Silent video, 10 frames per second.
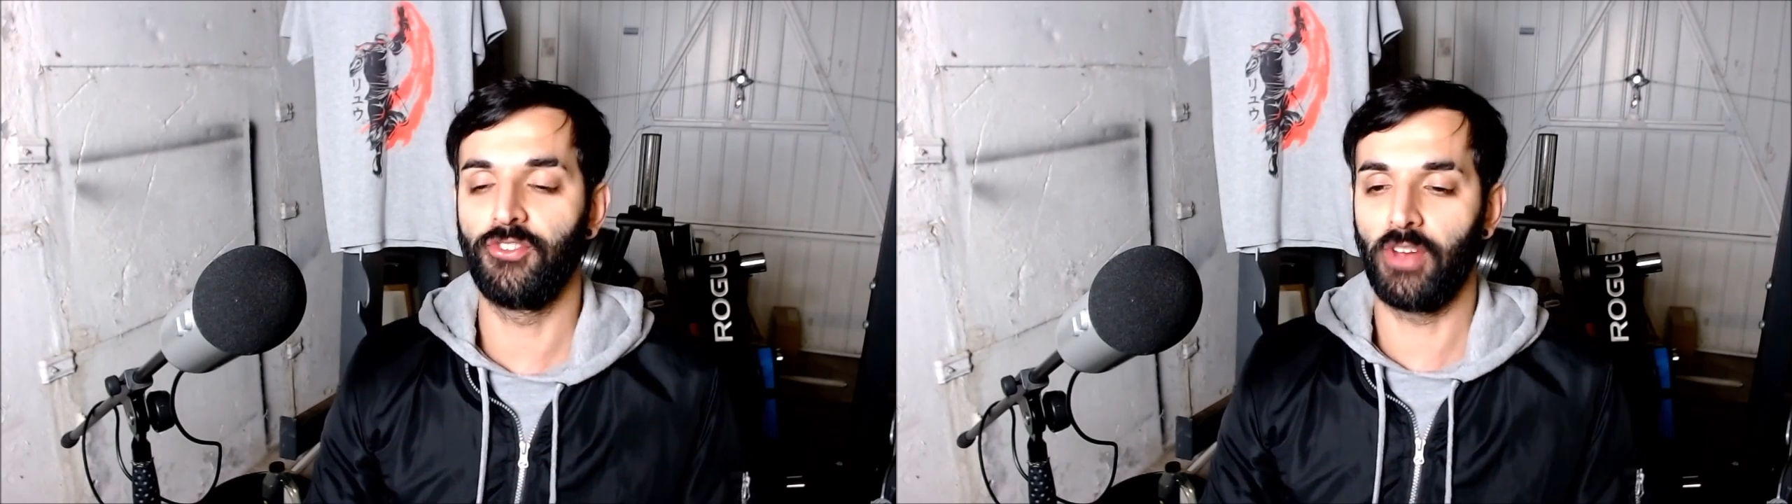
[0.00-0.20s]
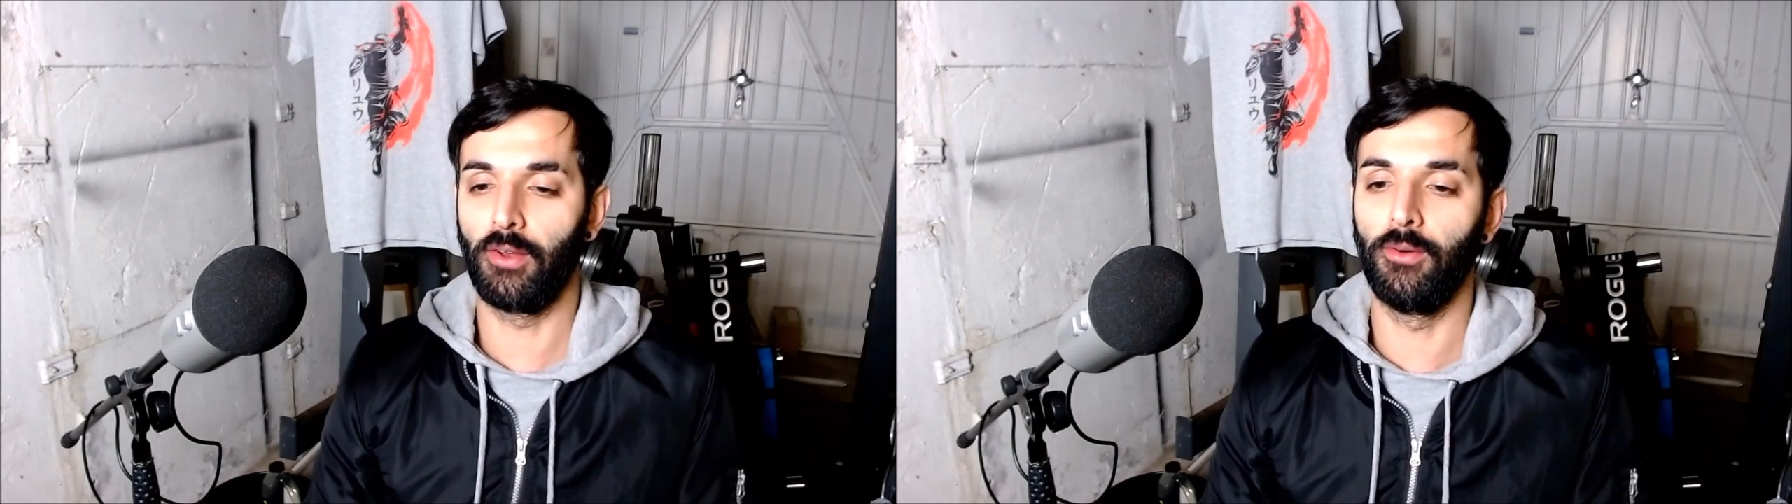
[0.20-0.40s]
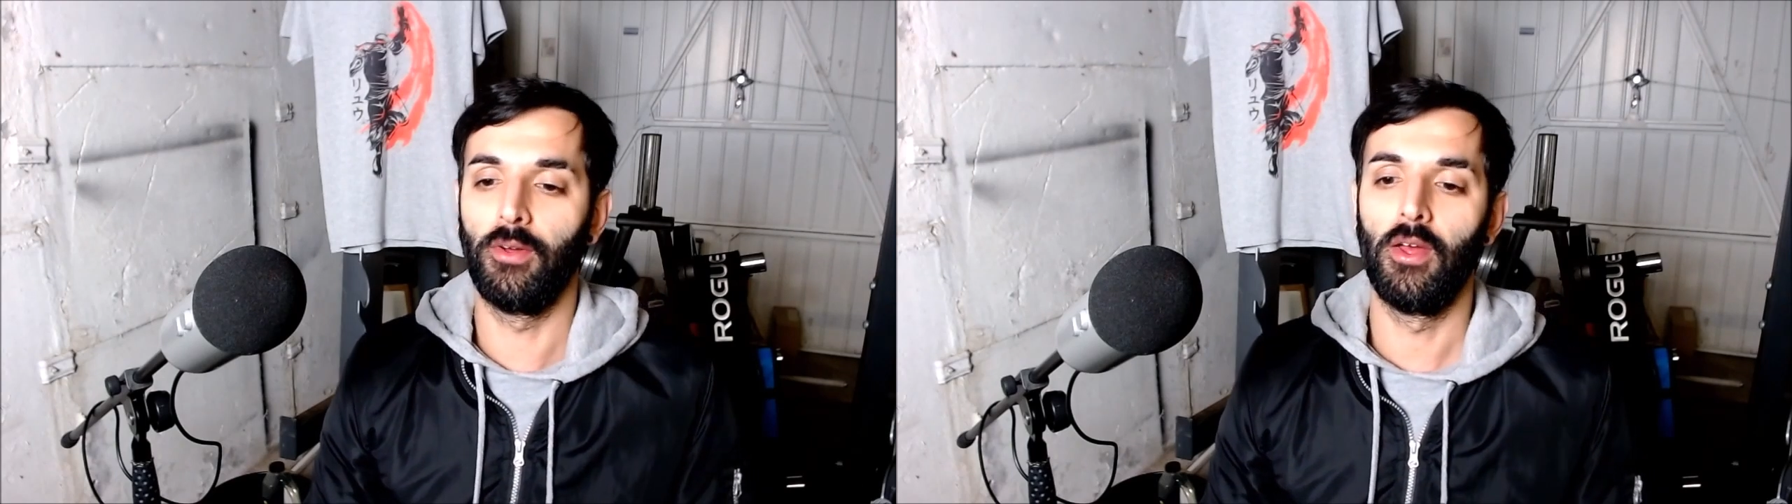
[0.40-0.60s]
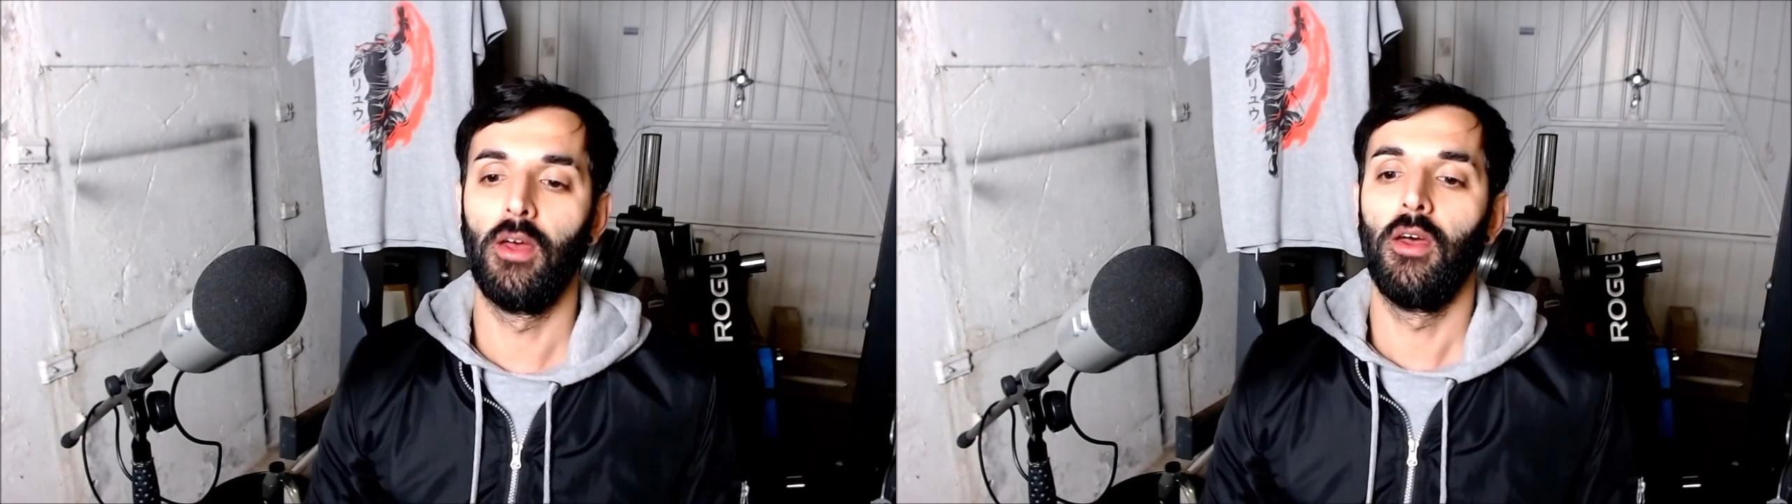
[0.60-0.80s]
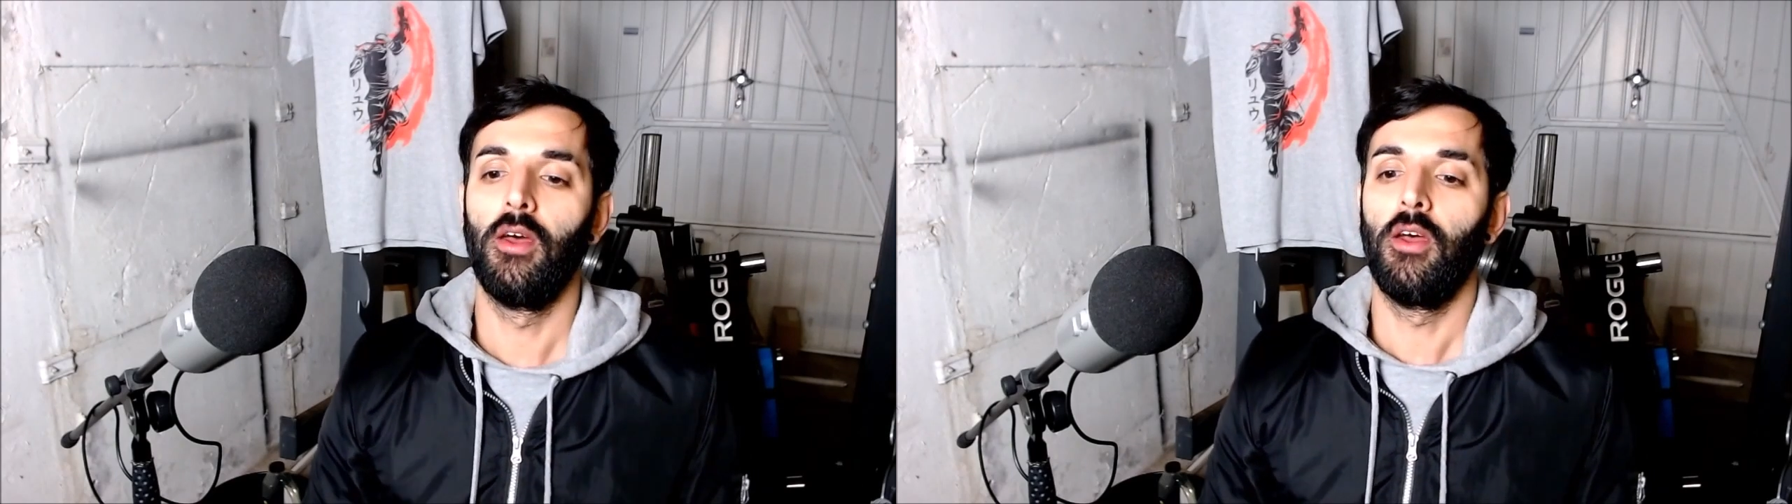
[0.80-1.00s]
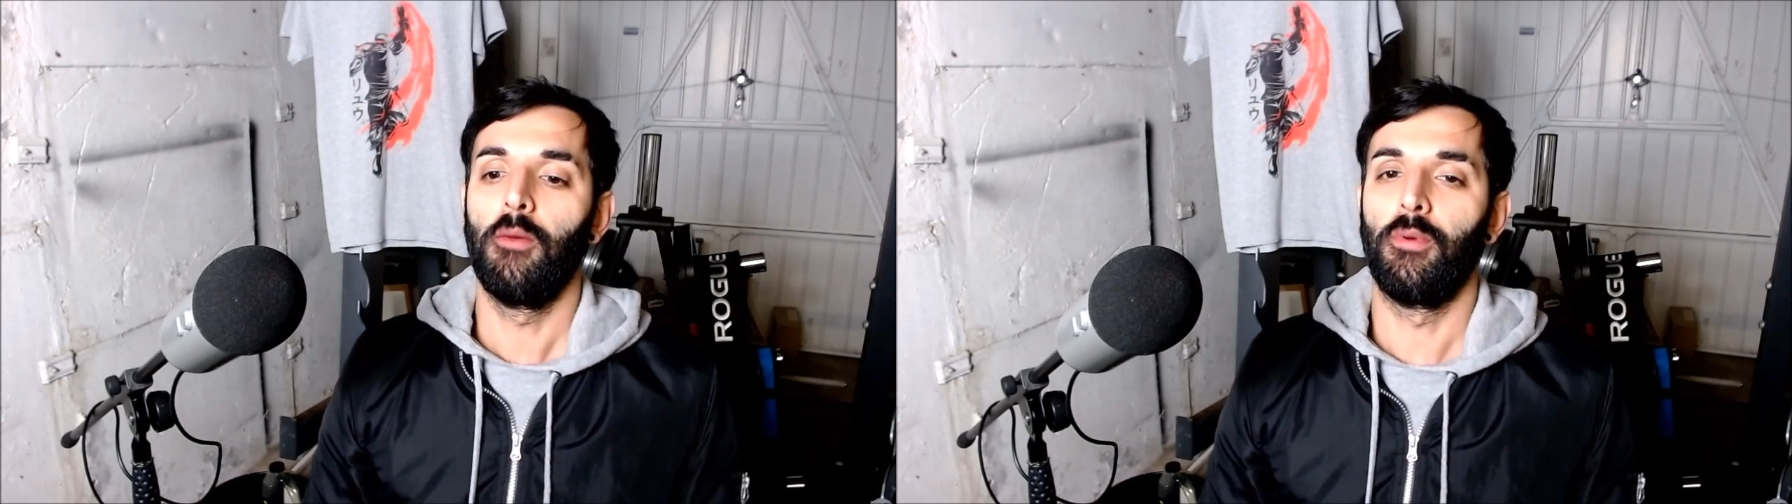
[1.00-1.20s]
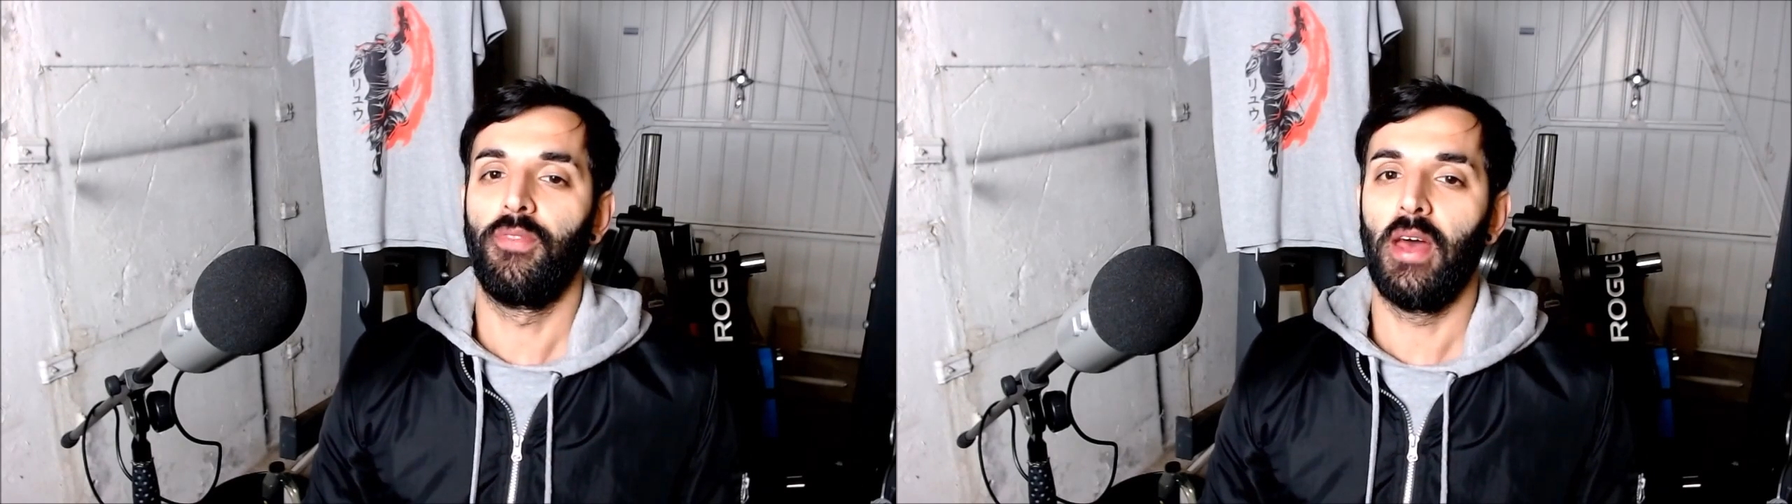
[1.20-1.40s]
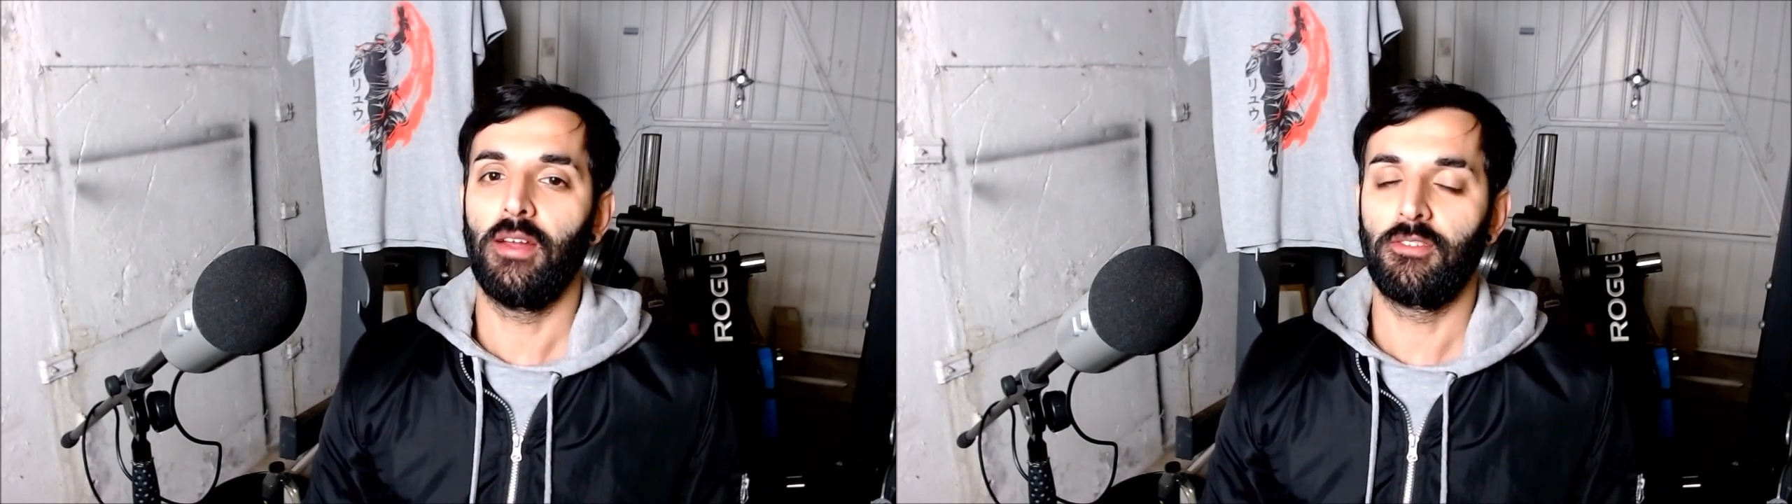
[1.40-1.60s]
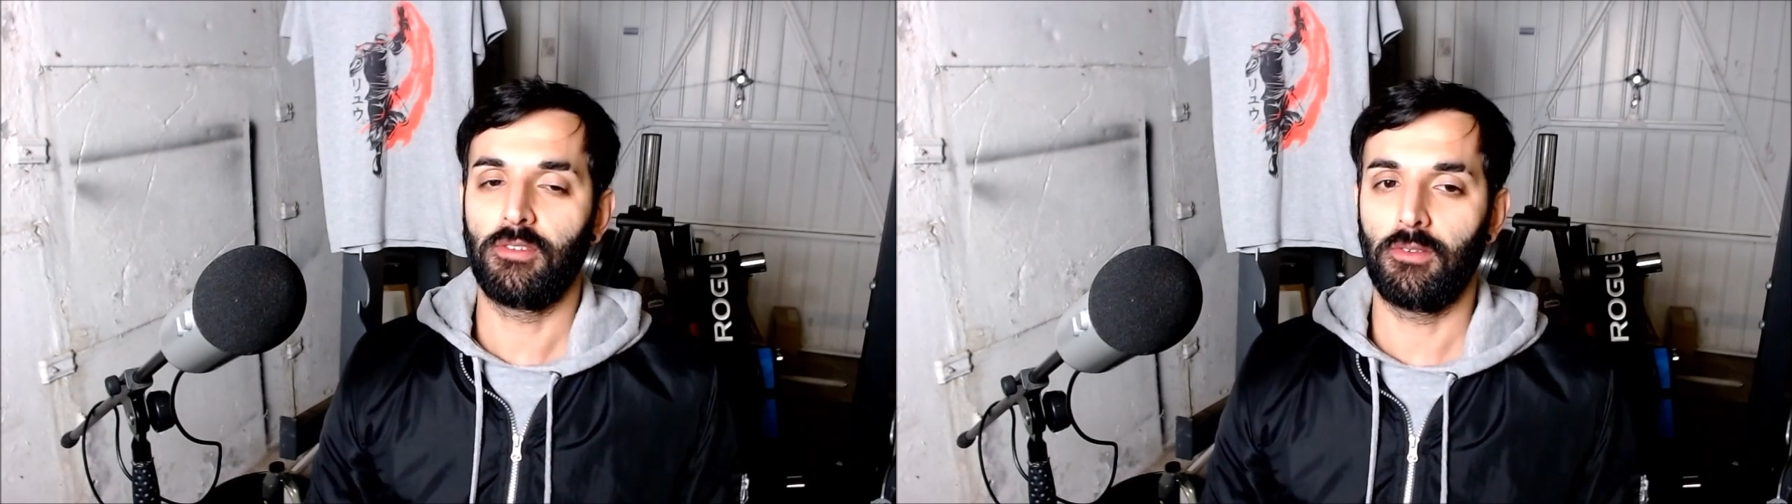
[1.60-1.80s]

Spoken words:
channel, but that's